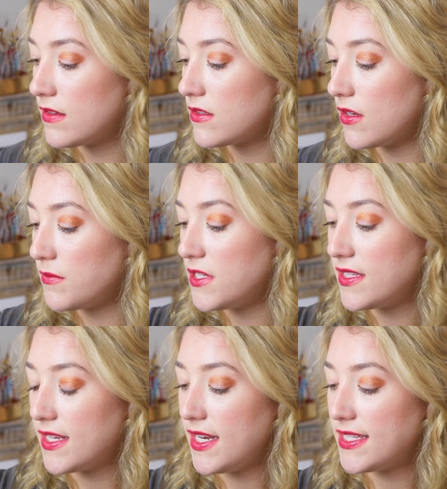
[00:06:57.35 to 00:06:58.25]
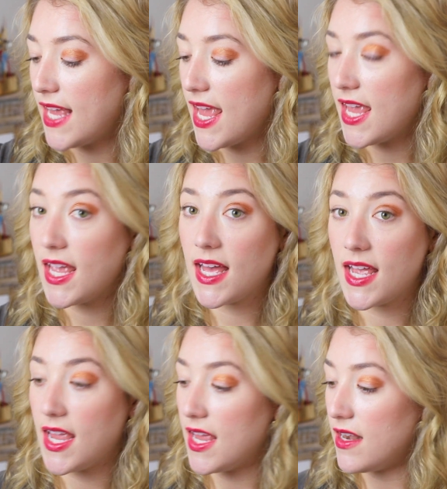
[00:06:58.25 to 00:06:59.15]
So I'm just going to take
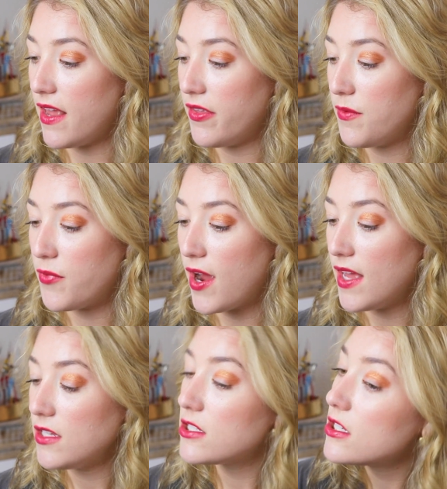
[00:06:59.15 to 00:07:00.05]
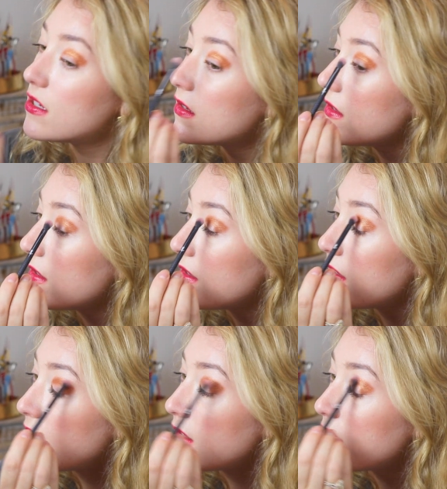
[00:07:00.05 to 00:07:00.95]
another brush
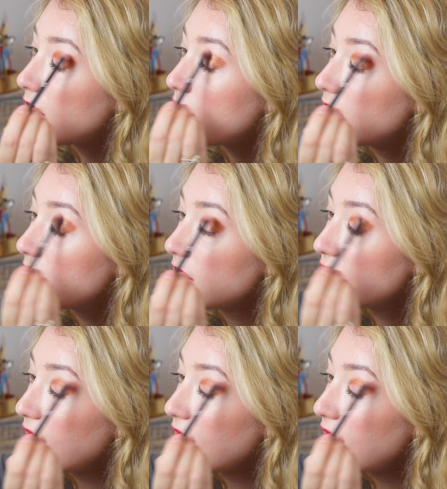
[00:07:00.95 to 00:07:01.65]
just to